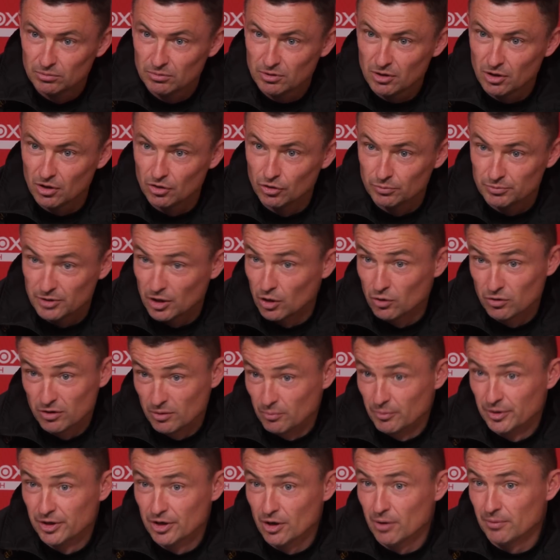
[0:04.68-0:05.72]
No, not an update other
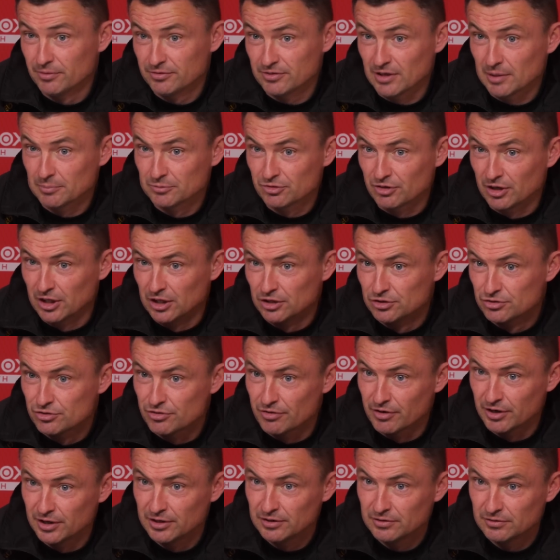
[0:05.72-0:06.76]
than we know it's hamstring
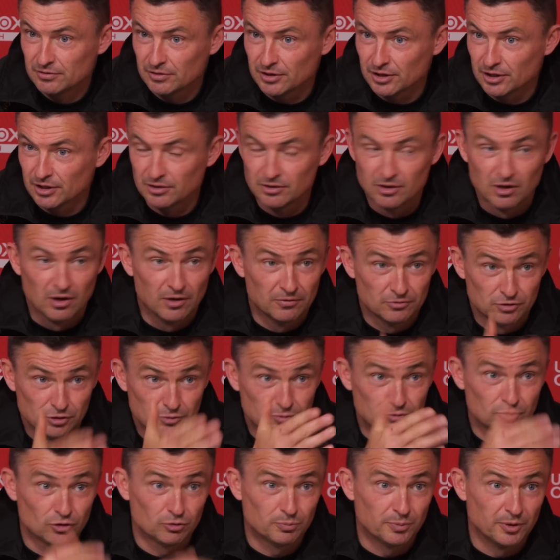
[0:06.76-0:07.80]
injury. No,
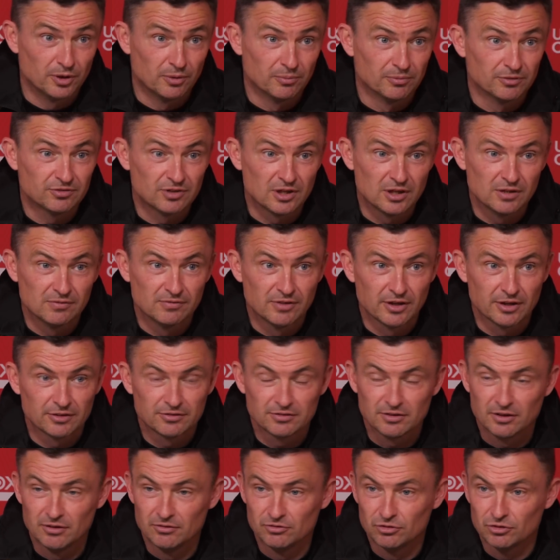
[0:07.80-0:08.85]
I've just been on with Steve there.
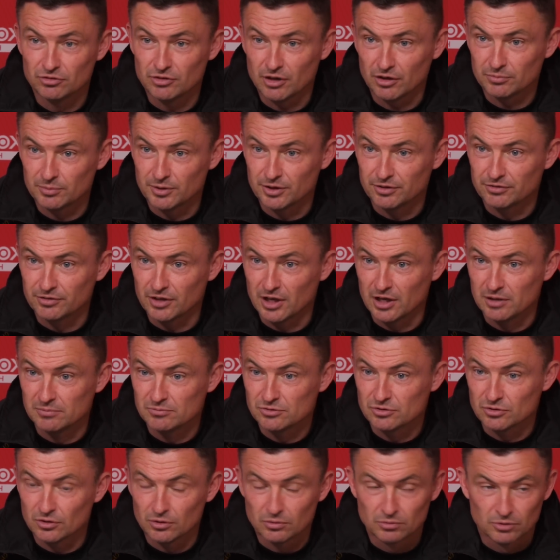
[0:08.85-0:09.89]
Steve just asked me the same.
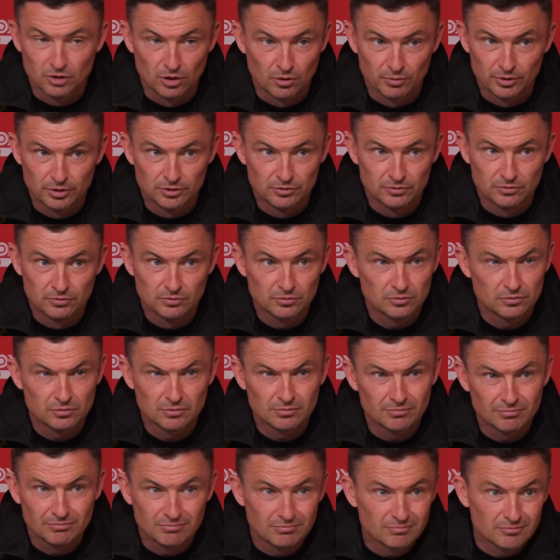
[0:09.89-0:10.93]
So no, we,
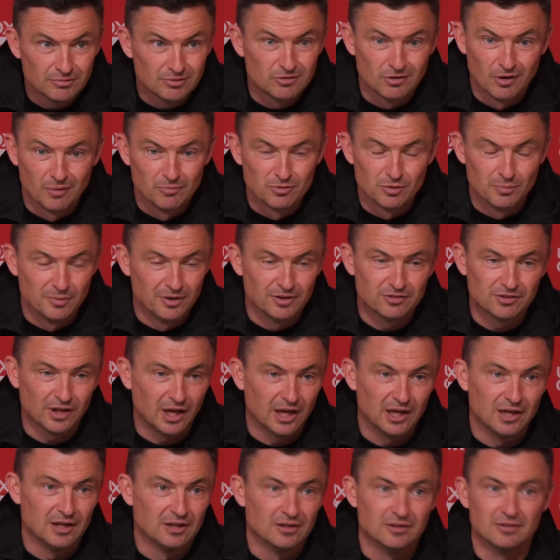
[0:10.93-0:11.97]
in terms of me
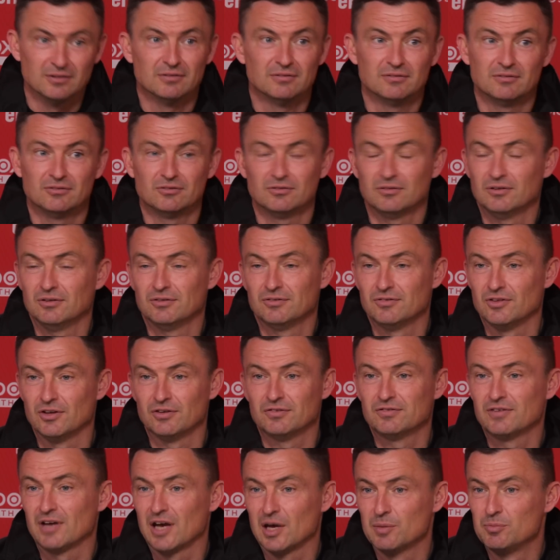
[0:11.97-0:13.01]
saying it's
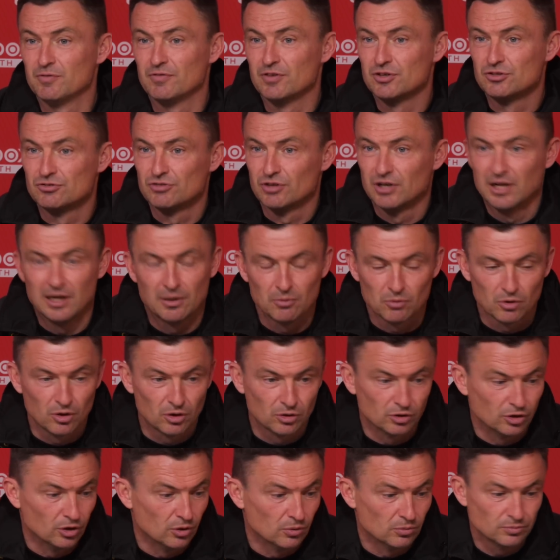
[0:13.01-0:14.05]
this type of injury and how
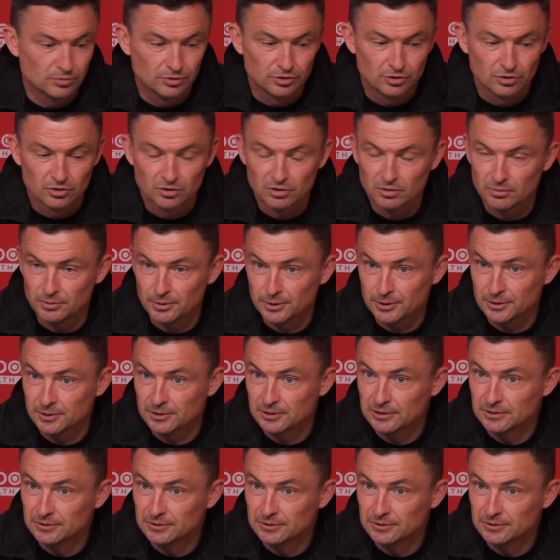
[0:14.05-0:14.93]
long, no, we don't know yet.